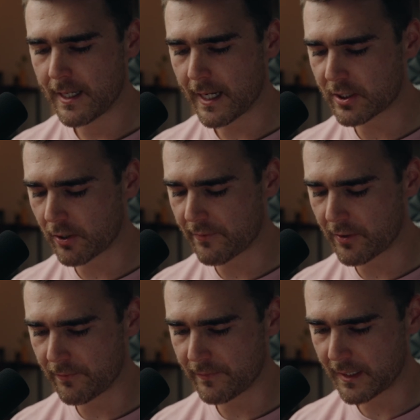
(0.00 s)
That's alright
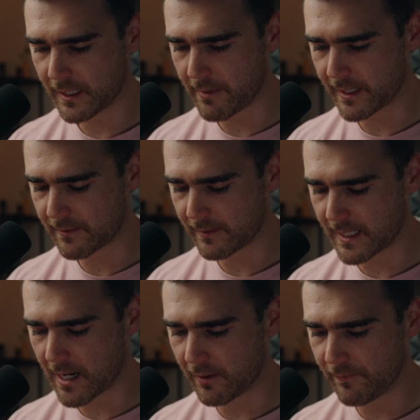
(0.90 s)
though. Gonna make it to the
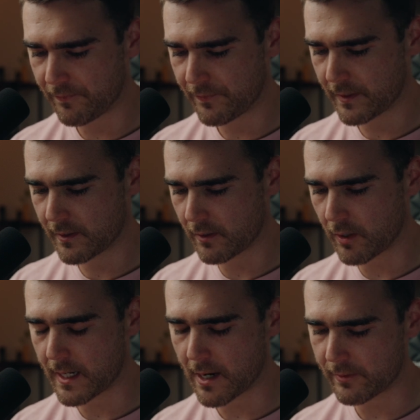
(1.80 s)
tower.
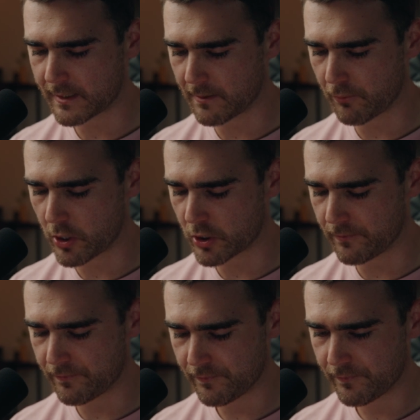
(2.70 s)
And now we're just gonna pressure.
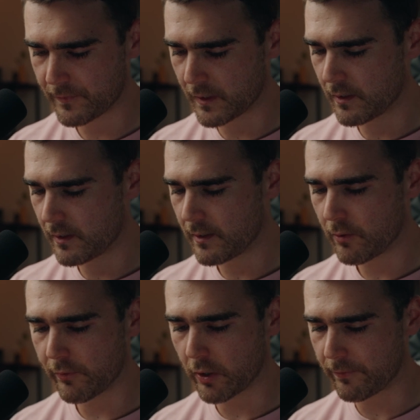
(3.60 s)

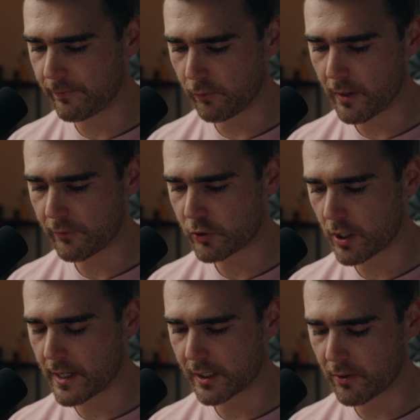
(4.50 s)
We've got a full health
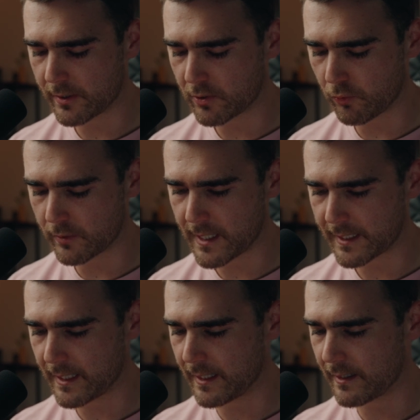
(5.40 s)
giant going towards
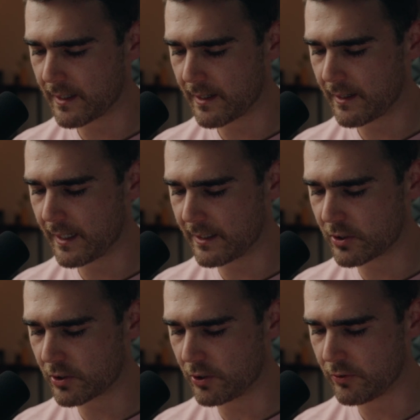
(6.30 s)
that king. He's
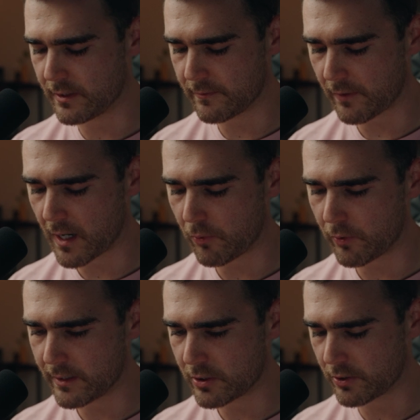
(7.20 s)
just used his fireball.
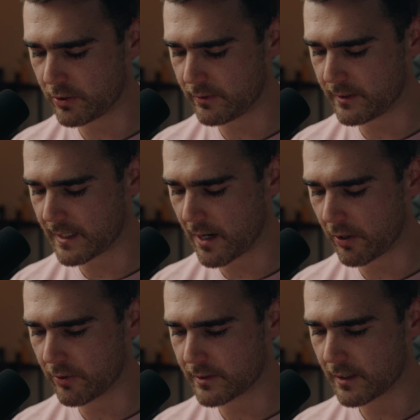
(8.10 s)
He's just used his
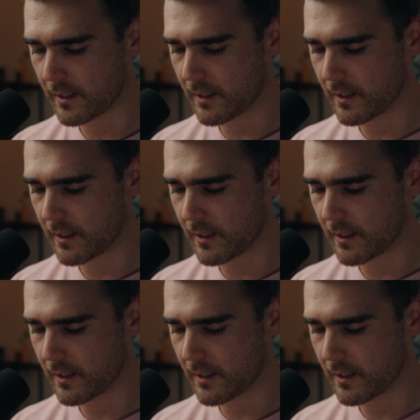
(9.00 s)
arrows.